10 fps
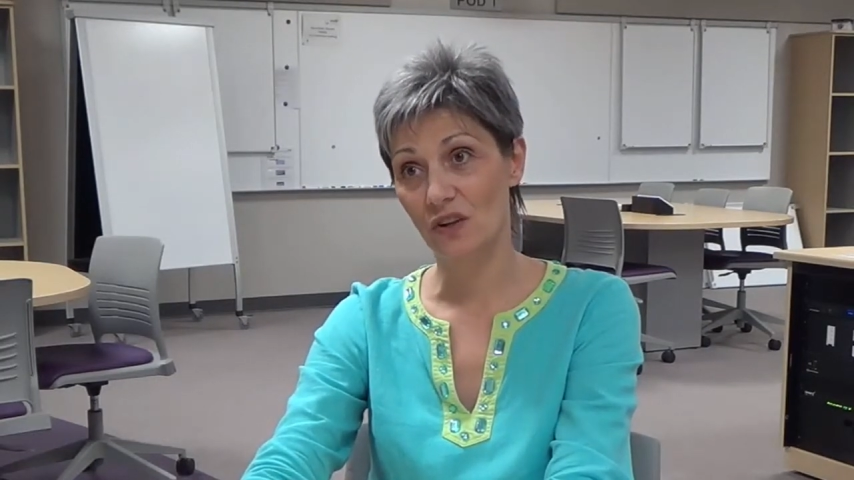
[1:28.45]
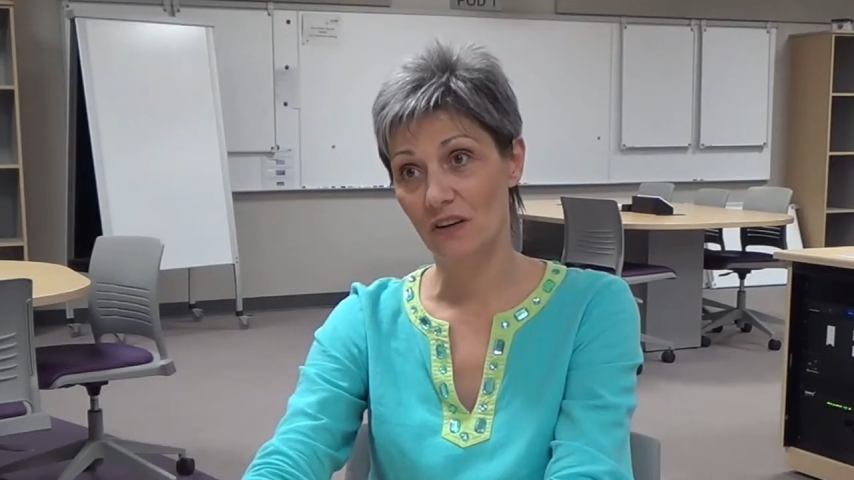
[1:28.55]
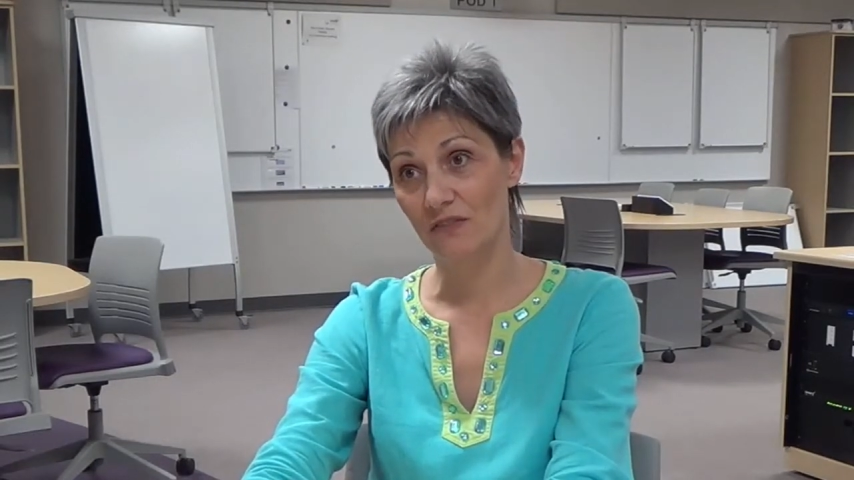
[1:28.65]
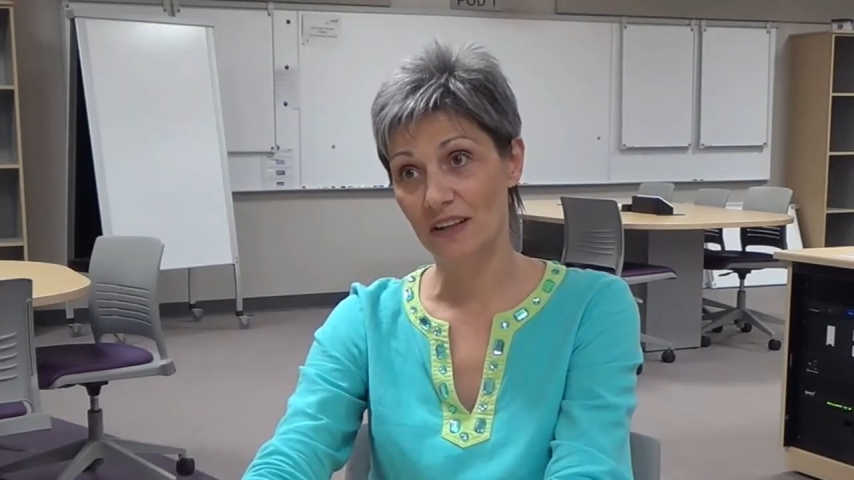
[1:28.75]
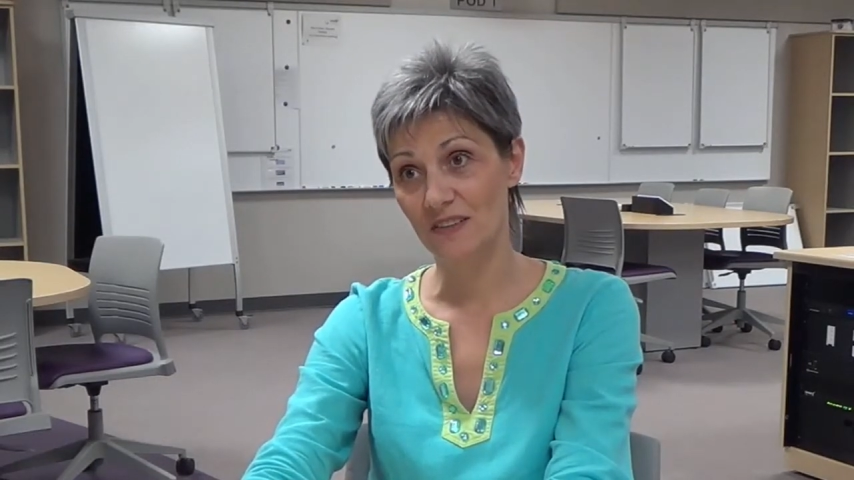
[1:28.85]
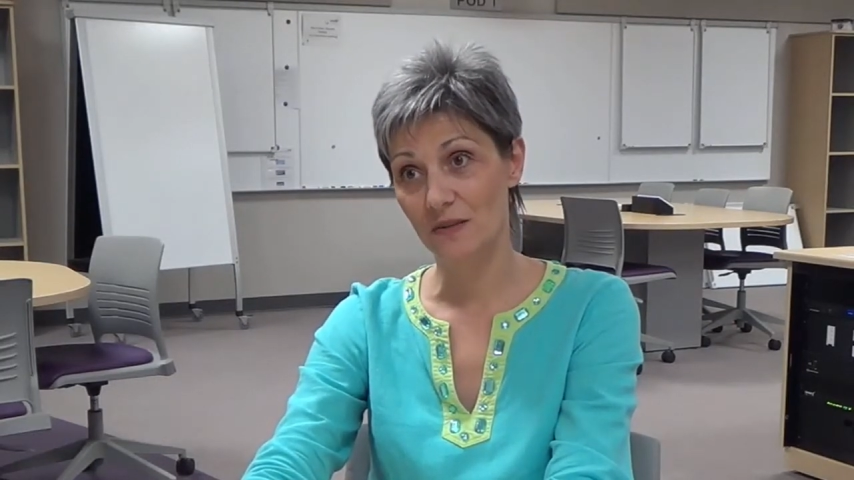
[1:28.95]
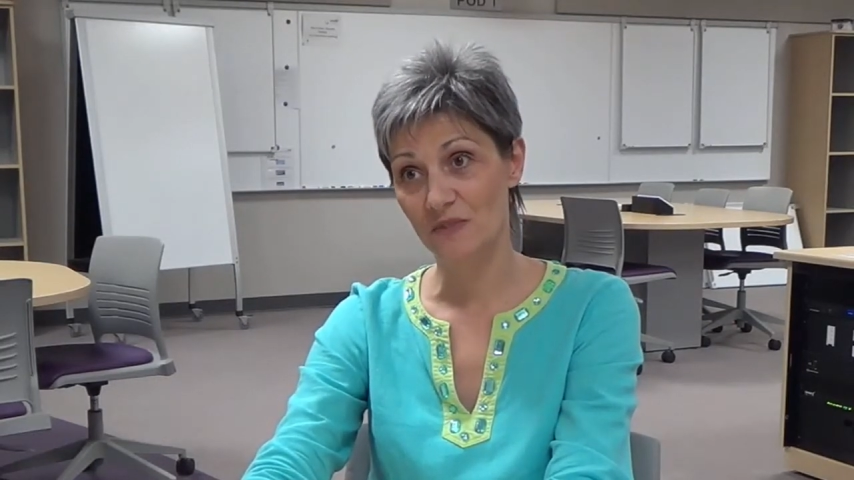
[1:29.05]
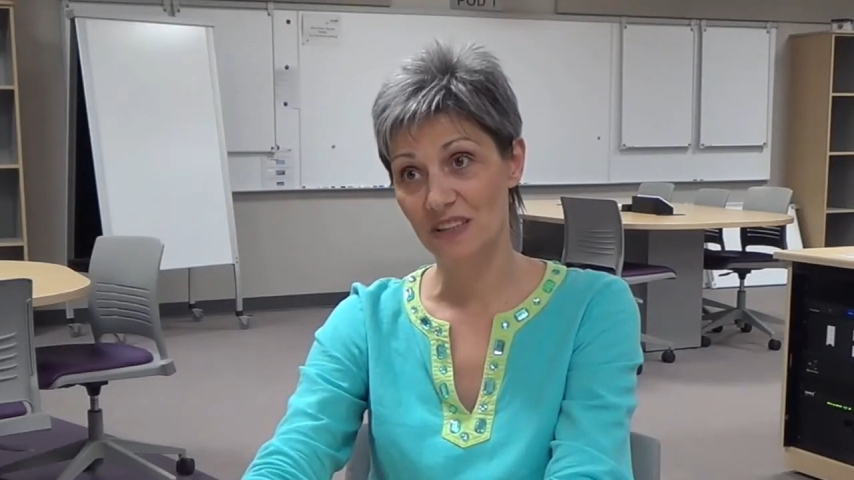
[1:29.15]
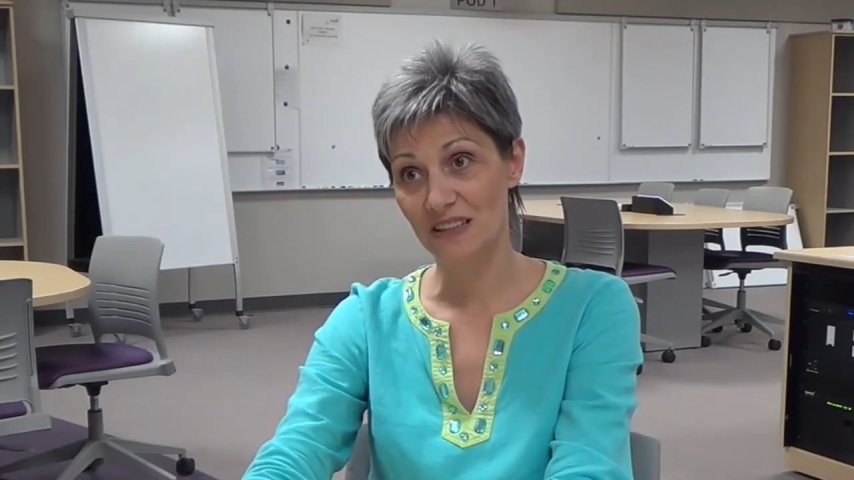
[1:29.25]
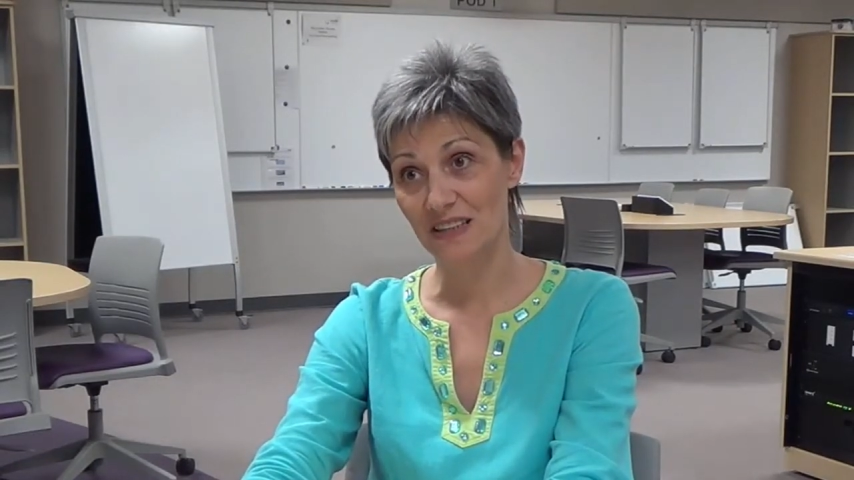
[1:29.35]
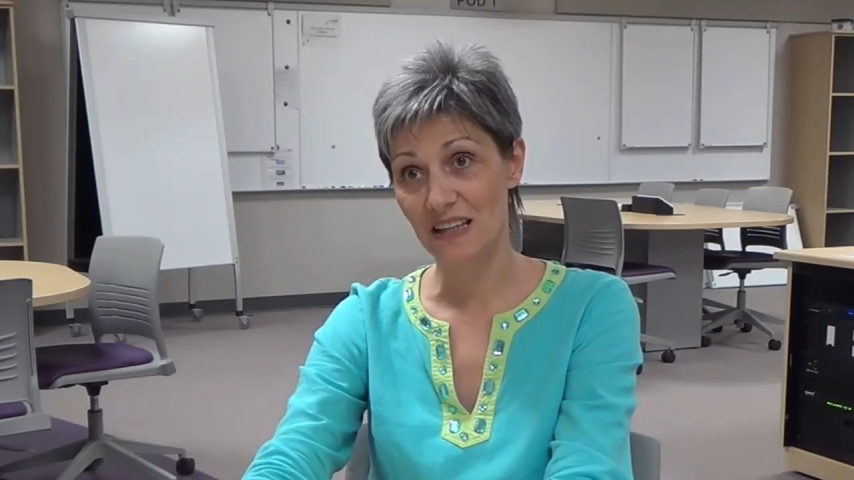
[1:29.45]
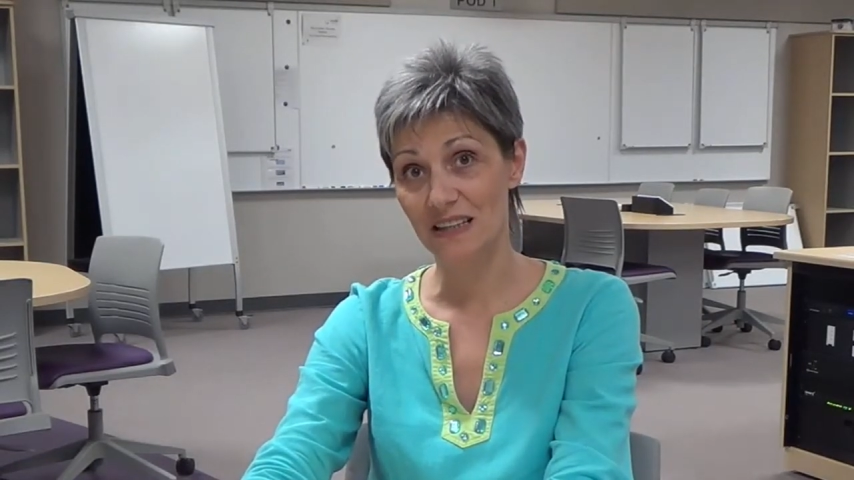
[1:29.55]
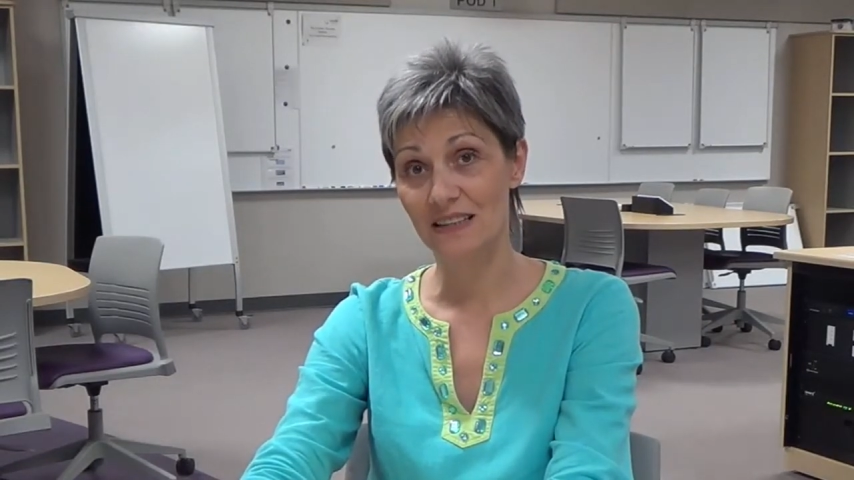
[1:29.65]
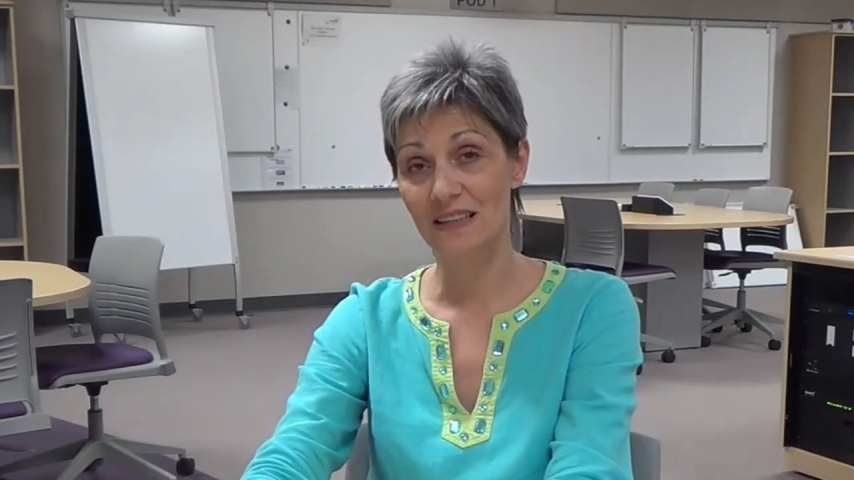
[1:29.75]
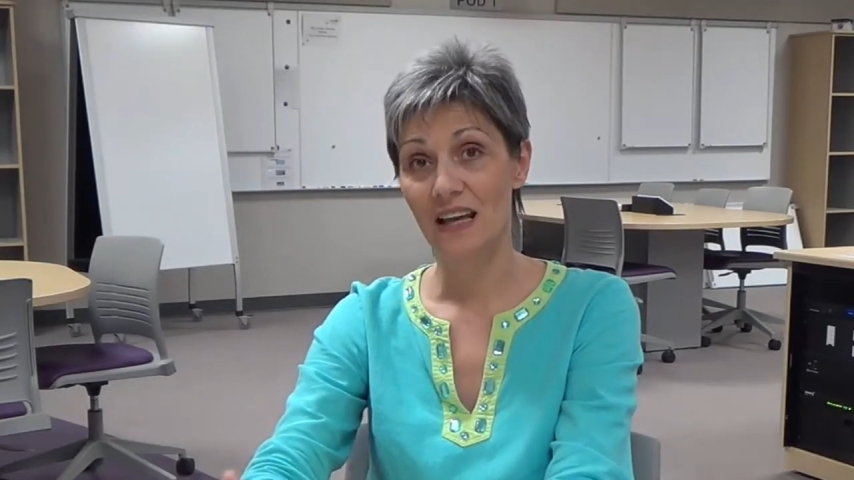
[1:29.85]
of Alzheimer's
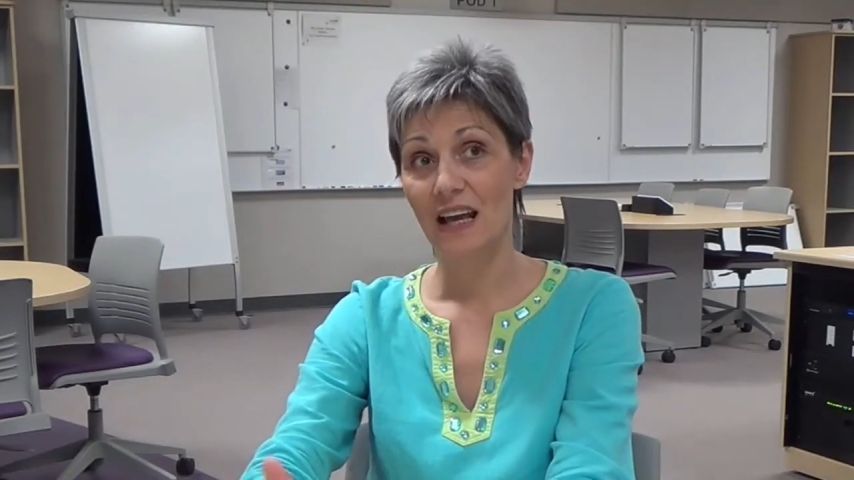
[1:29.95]
disease